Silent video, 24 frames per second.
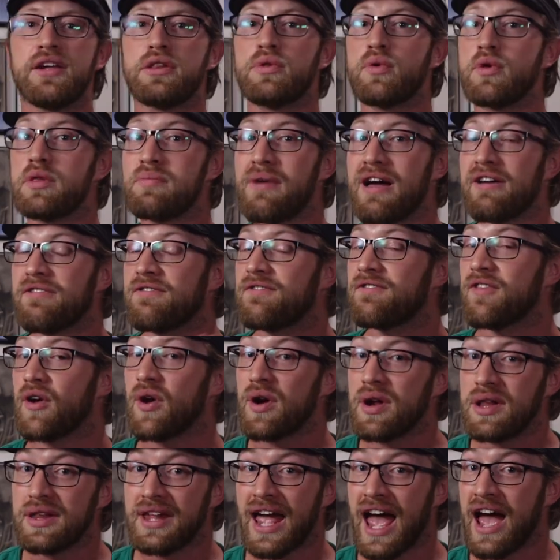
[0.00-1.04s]
This was my
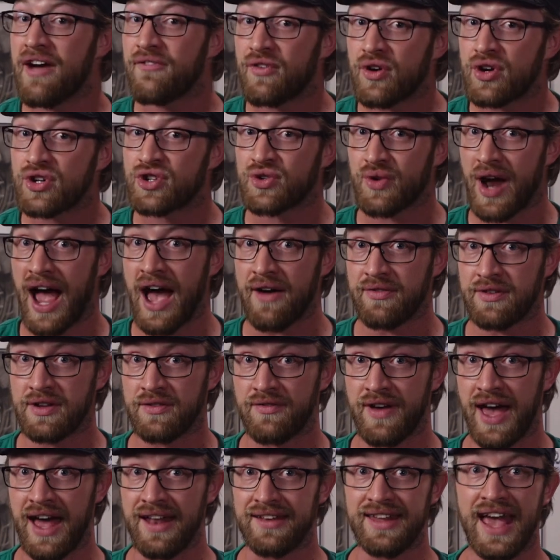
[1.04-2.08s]
first ever draft
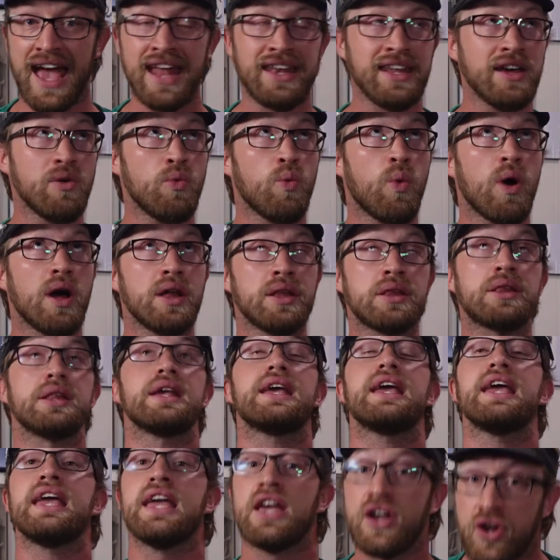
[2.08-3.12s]
event, and it was
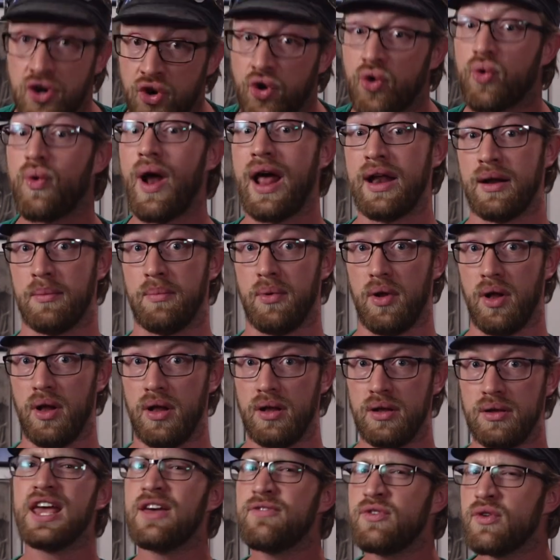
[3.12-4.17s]
incredible.
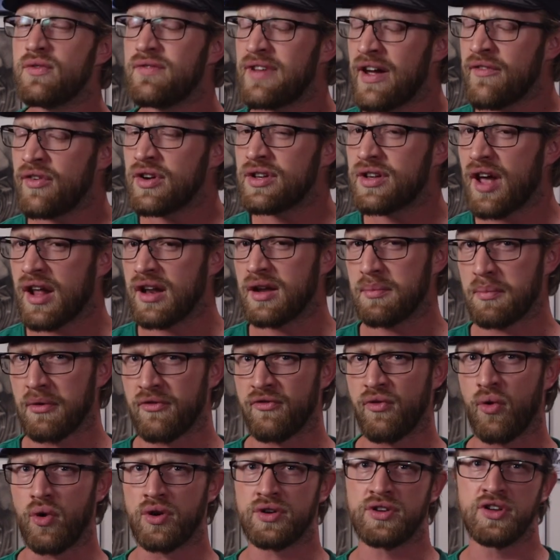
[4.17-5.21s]
If you've never done it
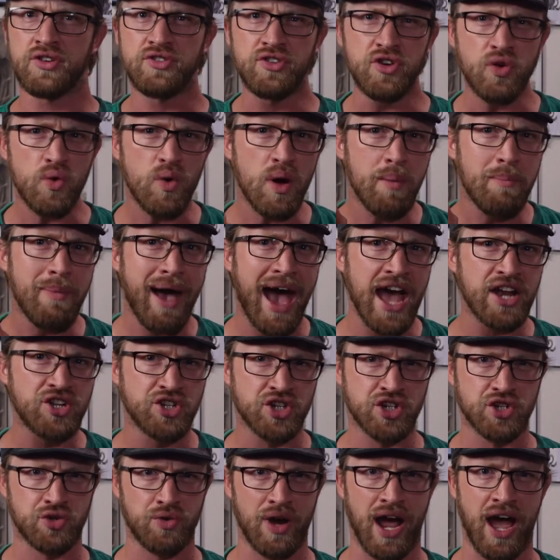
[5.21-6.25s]
before, to do a
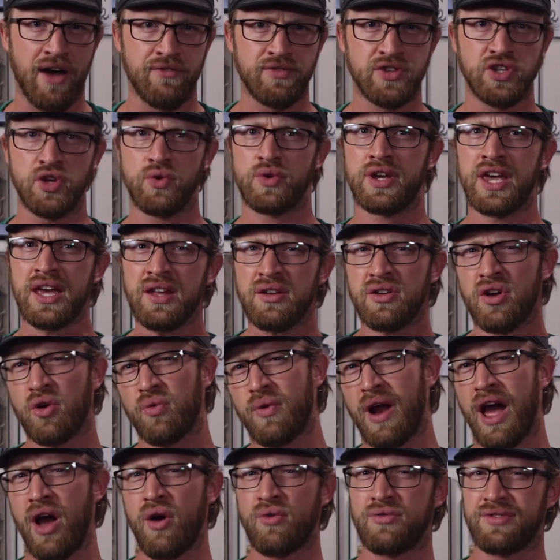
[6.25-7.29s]
Magic draft, you get
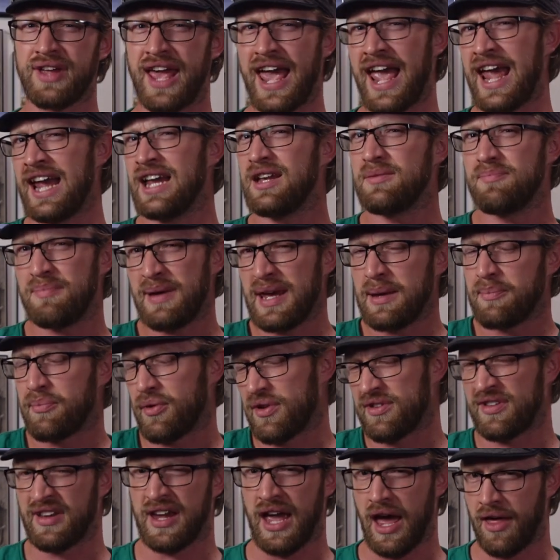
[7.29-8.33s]
around 8
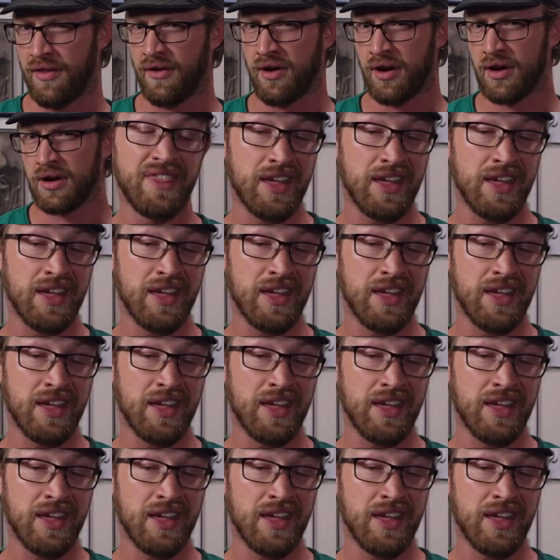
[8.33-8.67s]
people together.